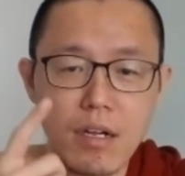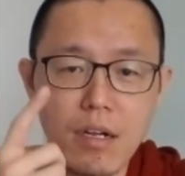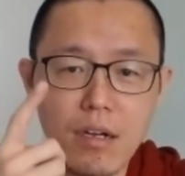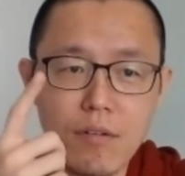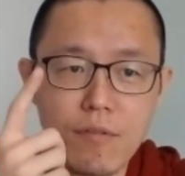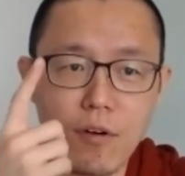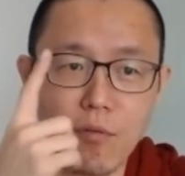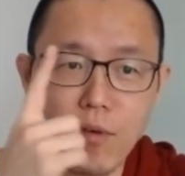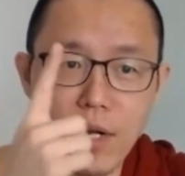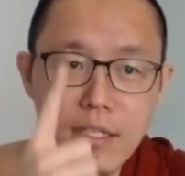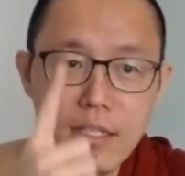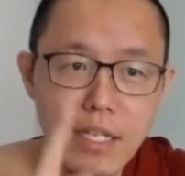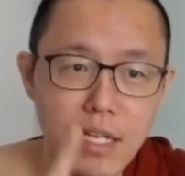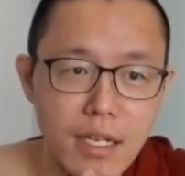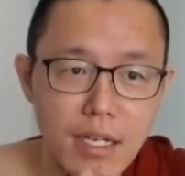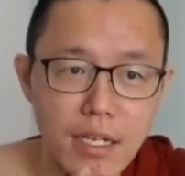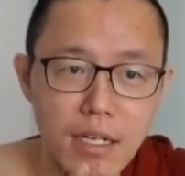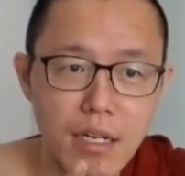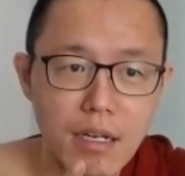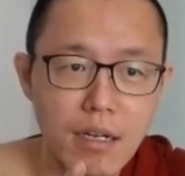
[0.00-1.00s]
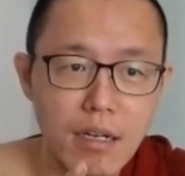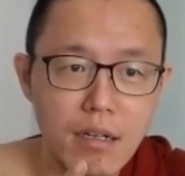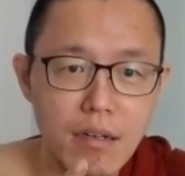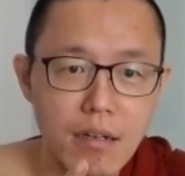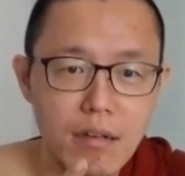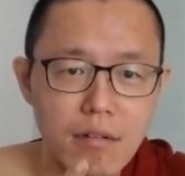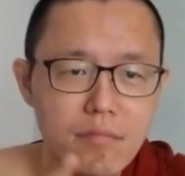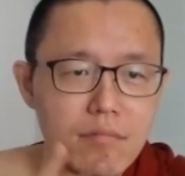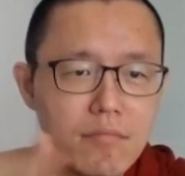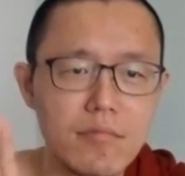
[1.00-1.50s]
for one day,
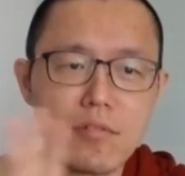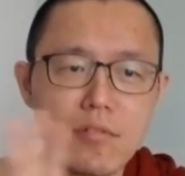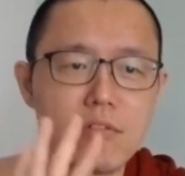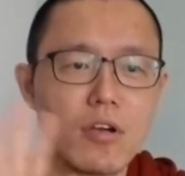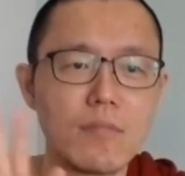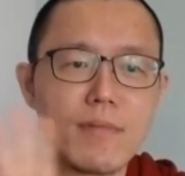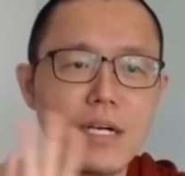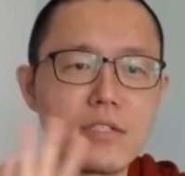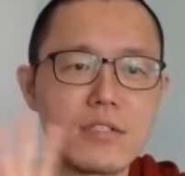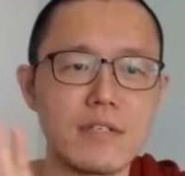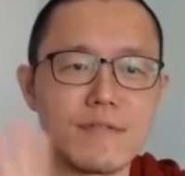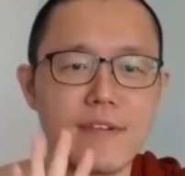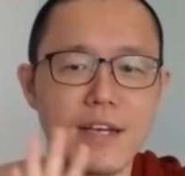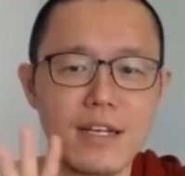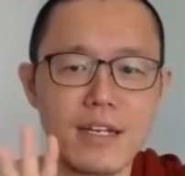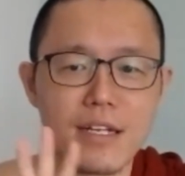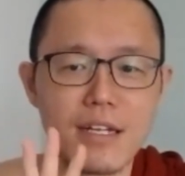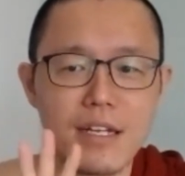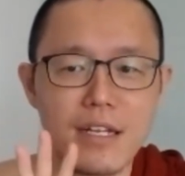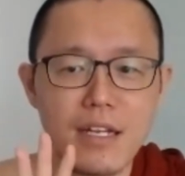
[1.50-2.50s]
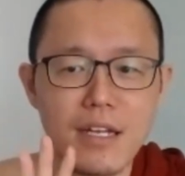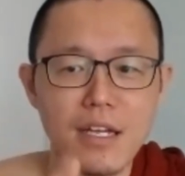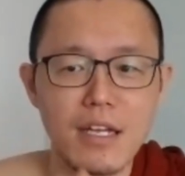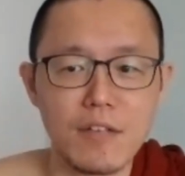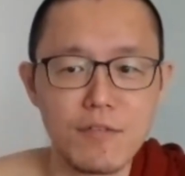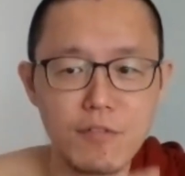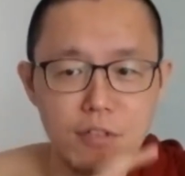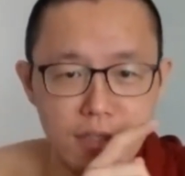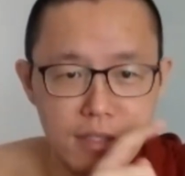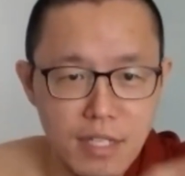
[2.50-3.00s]
not much effect.
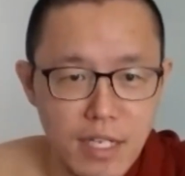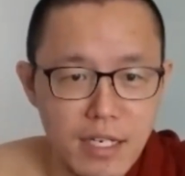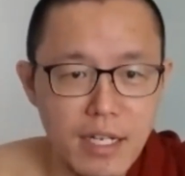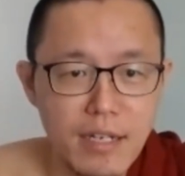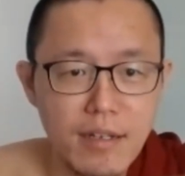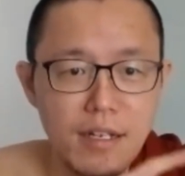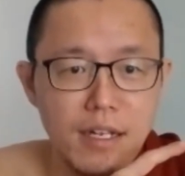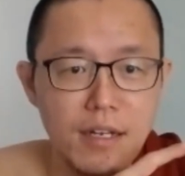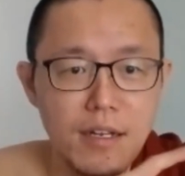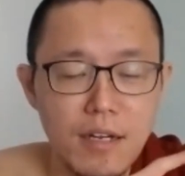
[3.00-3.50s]
If you stay there